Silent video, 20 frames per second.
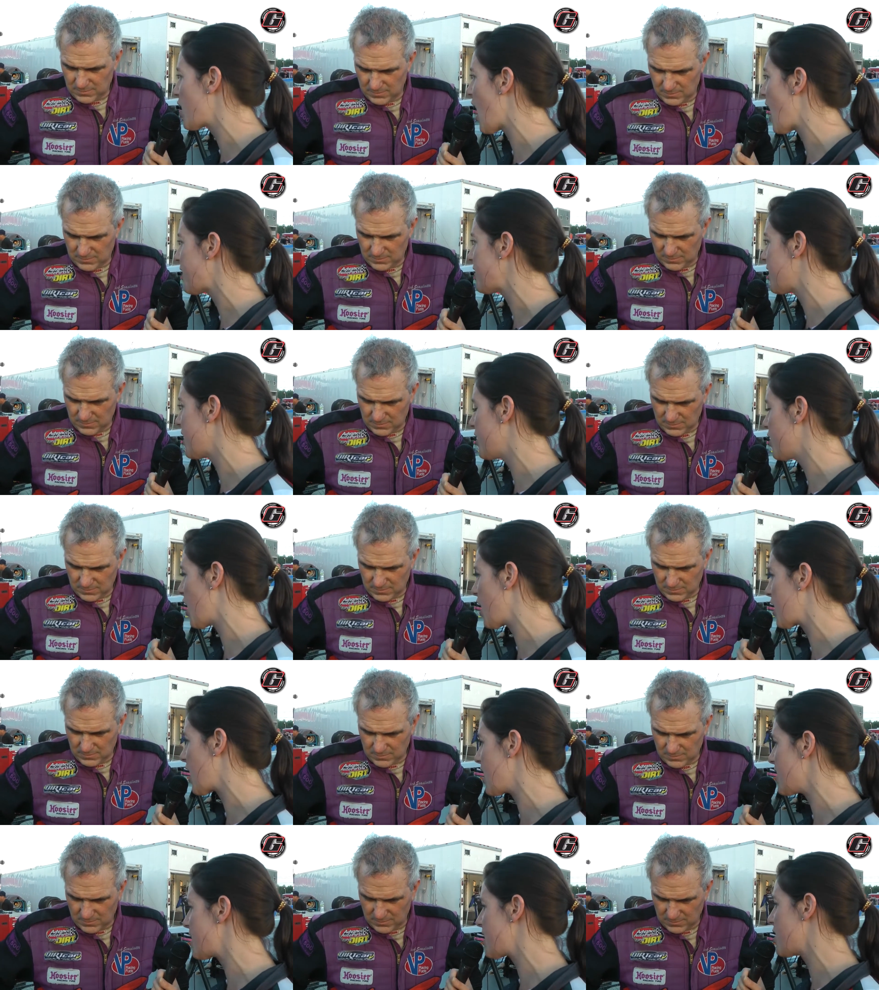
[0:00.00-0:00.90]
Speaker 1: got in
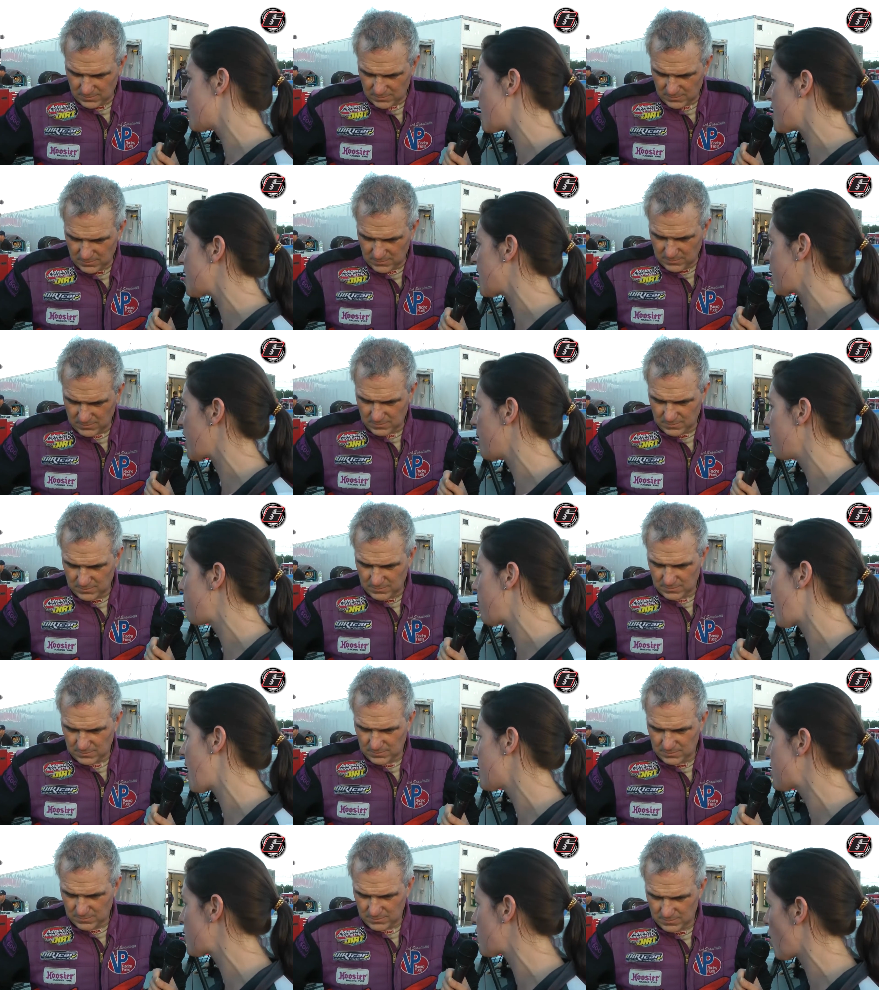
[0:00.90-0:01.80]
the consider second
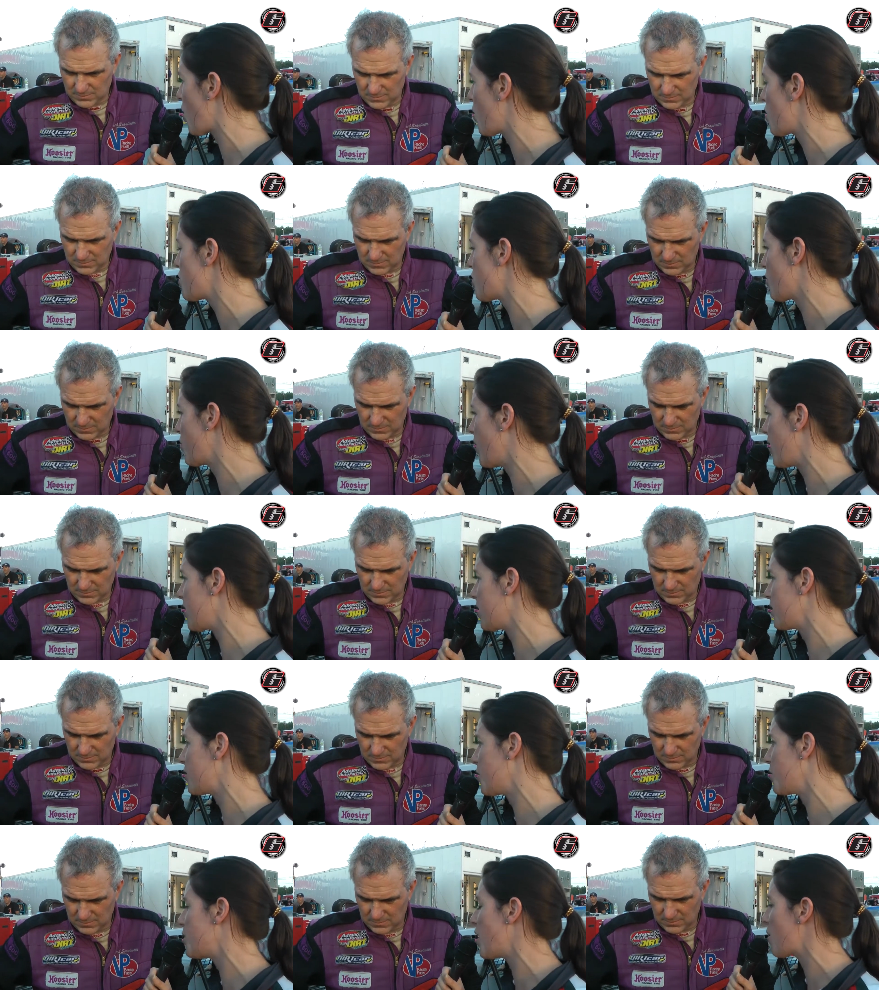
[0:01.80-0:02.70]
place, so you
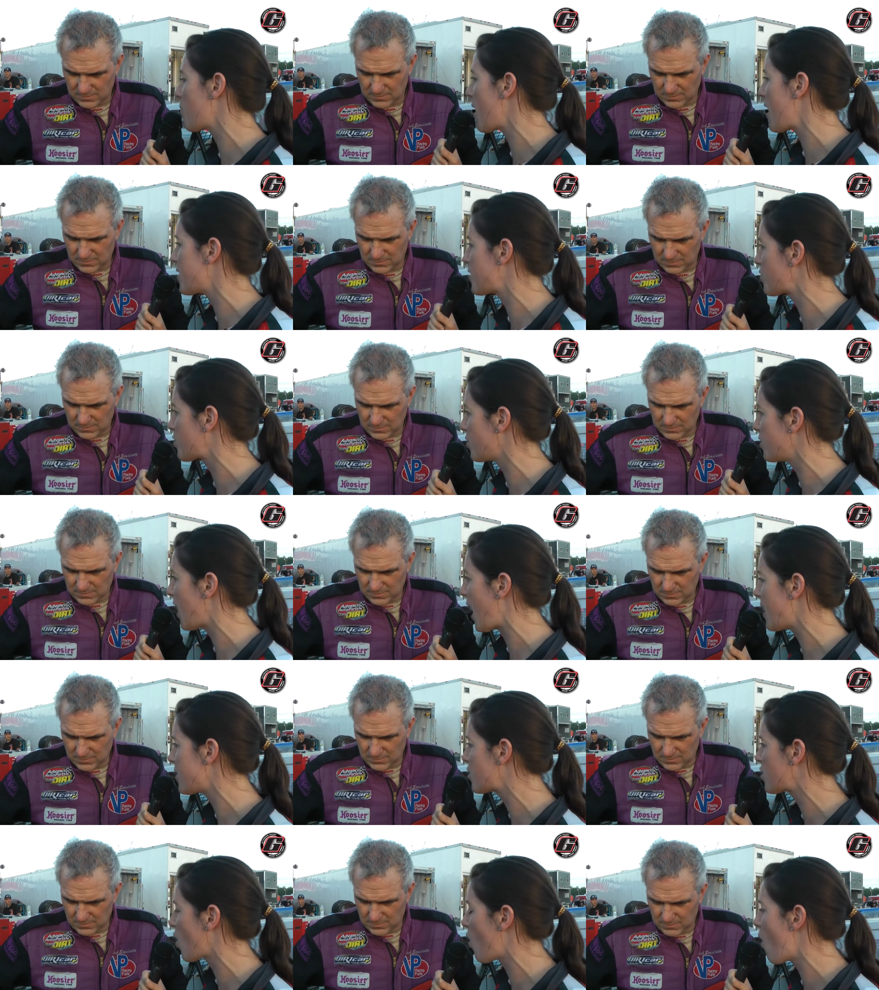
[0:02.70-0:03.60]
will do the race
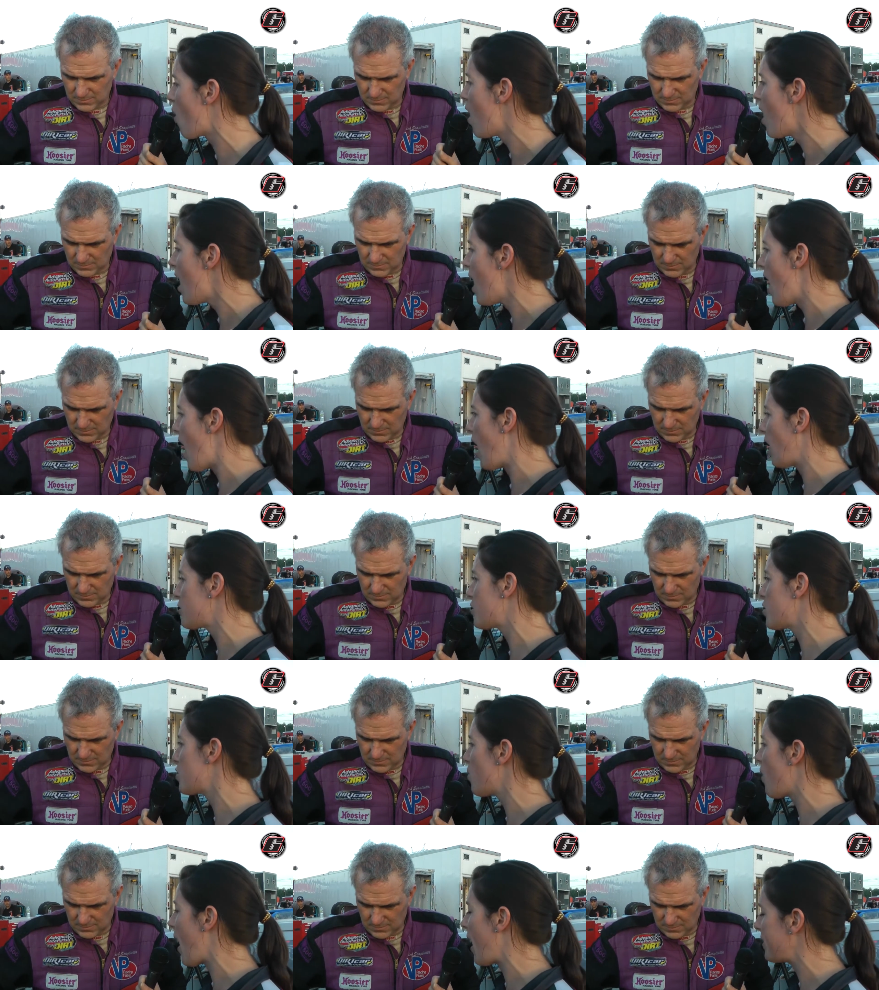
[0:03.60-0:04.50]
tonight. So how
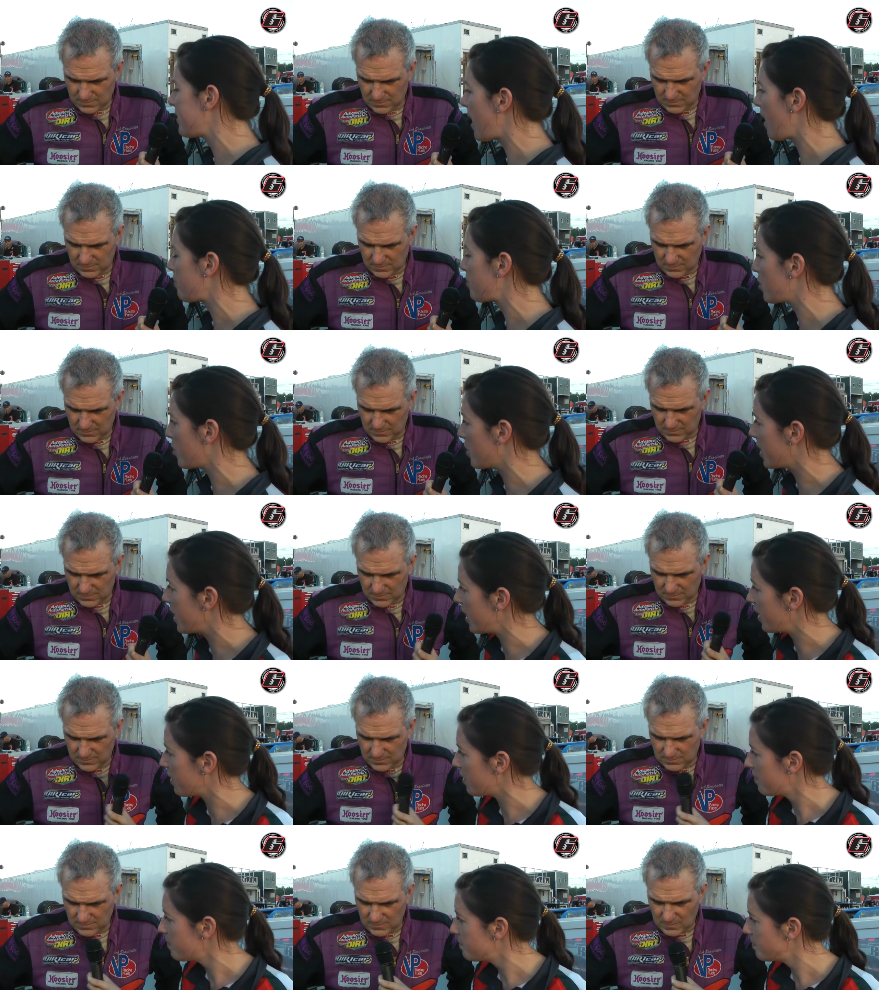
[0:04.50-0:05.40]
do you adapt to
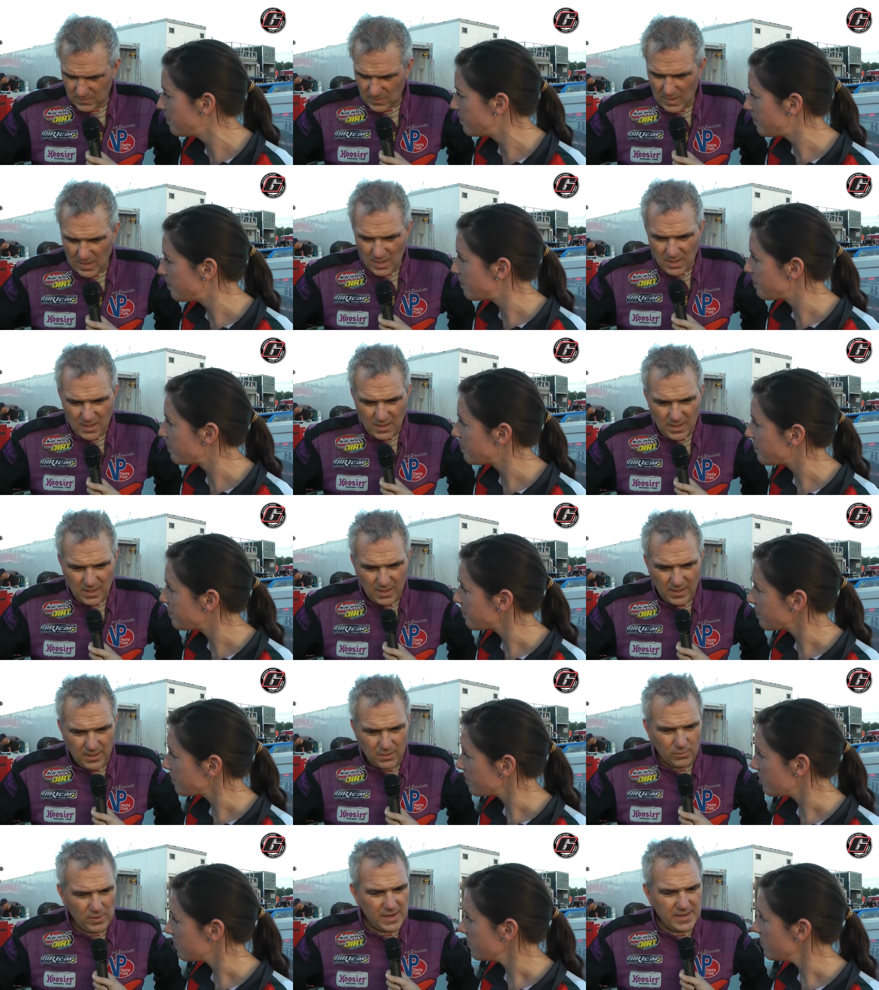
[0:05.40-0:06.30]
here?
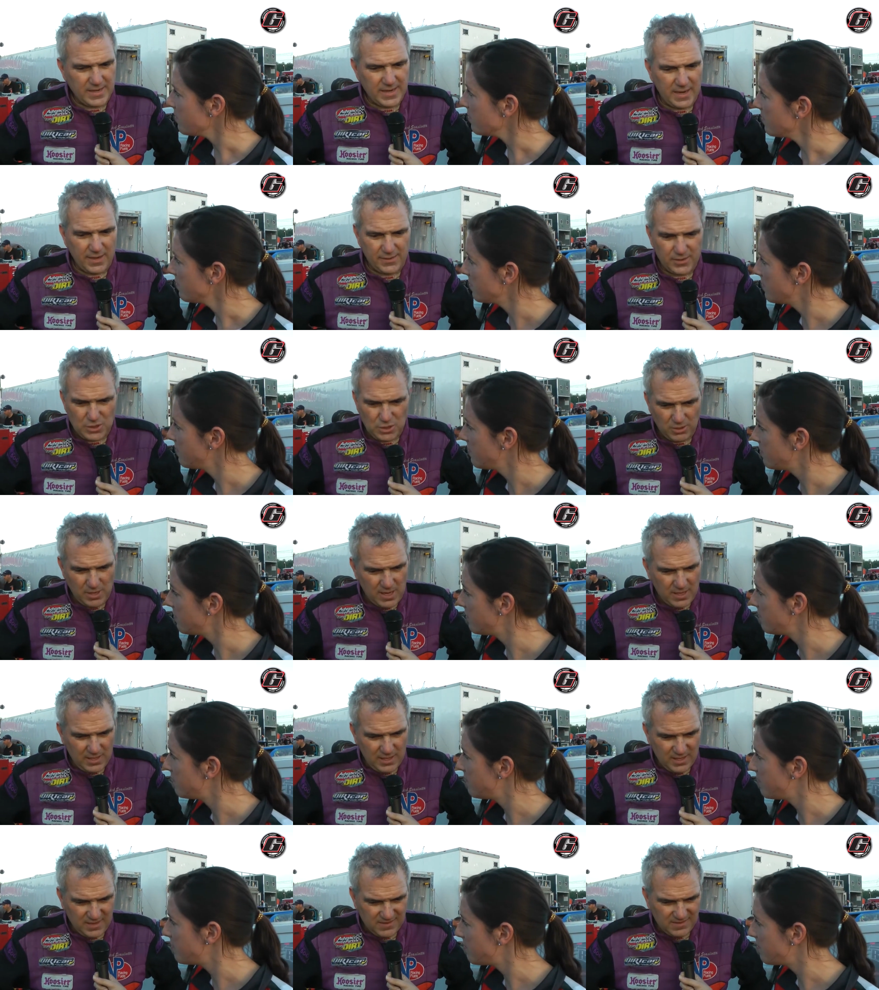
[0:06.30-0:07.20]
Speaker 2: Uh, right now, the
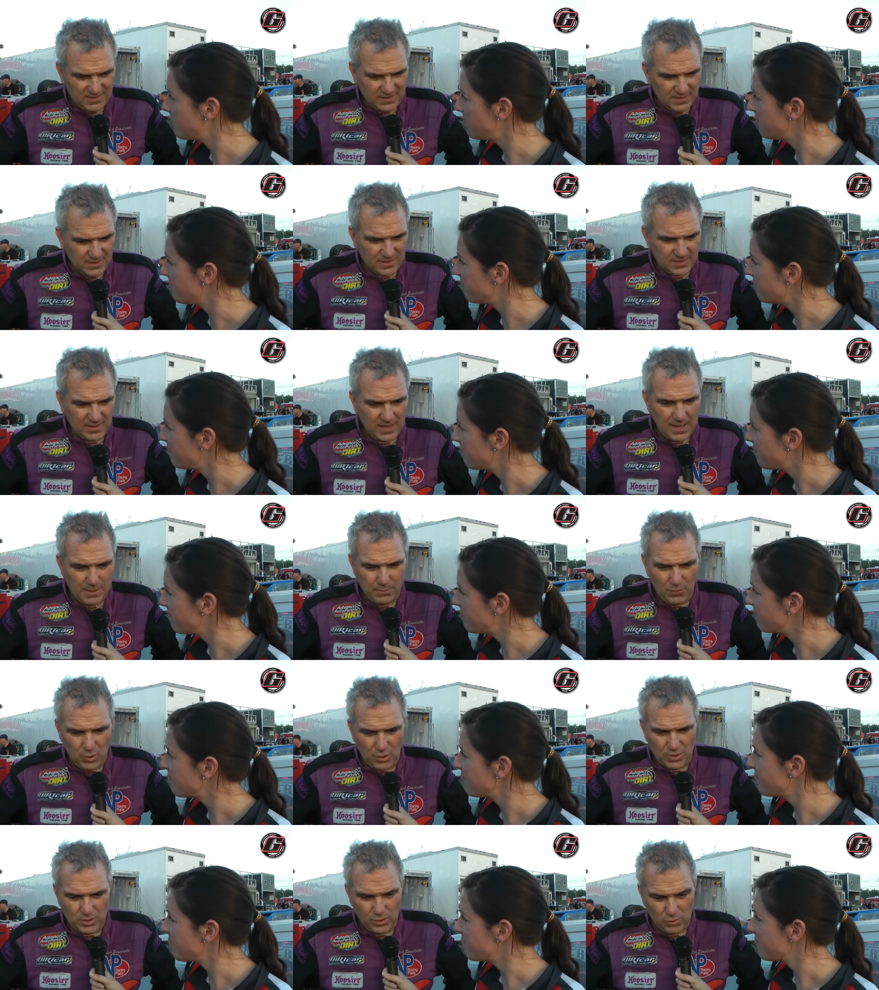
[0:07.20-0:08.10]
track has a
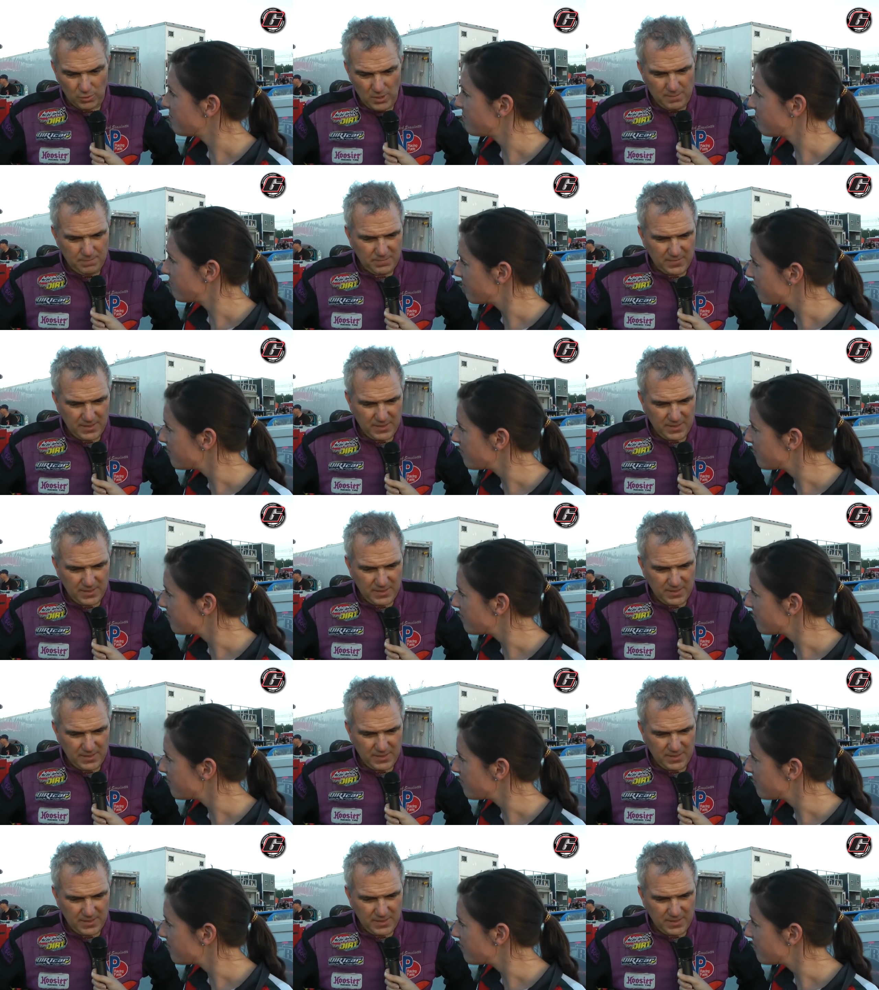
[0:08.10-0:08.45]
lot more grip